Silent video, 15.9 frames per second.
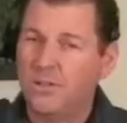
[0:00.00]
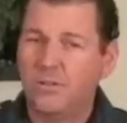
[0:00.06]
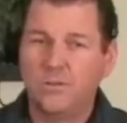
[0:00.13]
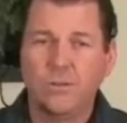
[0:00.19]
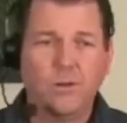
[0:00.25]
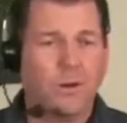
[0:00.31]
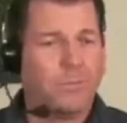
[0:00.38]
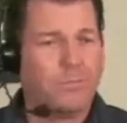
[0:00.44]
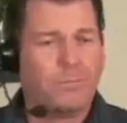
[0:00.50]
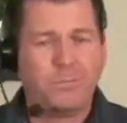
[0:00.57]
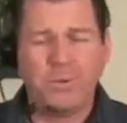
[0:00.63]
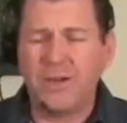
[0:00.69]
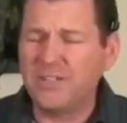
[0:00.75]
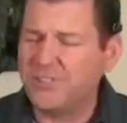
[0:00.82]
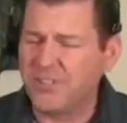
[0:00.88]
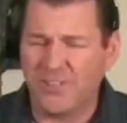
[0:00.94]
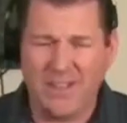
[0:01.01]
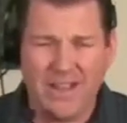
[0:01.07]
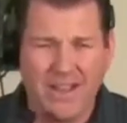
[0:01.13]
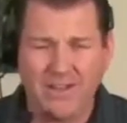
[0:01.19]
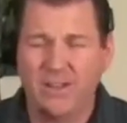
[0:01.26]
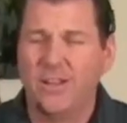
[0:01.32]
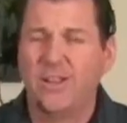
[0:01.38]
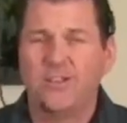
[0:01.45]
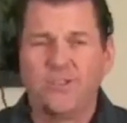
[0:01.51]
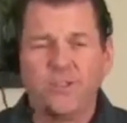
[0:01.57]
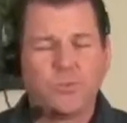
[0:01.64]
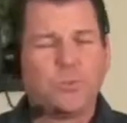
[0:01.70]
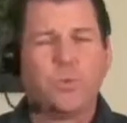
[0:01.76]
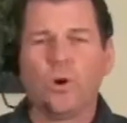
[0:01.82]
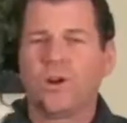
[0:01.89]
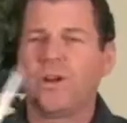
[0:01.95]
Do a bunch of that.
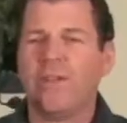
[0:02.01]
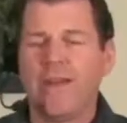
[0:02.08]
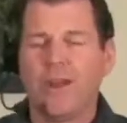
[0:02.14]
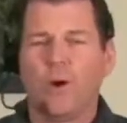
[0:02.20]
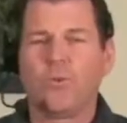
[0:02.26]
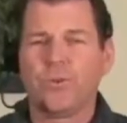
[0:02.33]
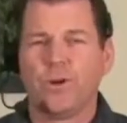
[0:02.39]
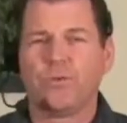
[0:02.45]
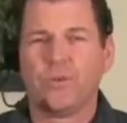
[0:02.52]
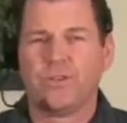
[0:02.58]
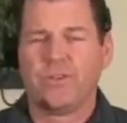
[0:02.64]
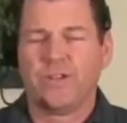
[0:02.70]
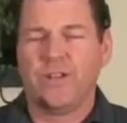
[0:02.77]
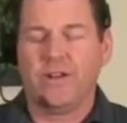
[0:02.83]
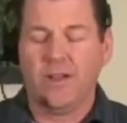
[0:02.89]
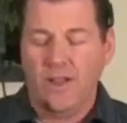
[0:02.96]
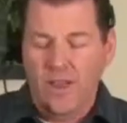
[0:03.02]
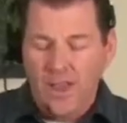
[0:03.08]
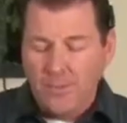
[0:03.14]
Just work on that over and over and over again.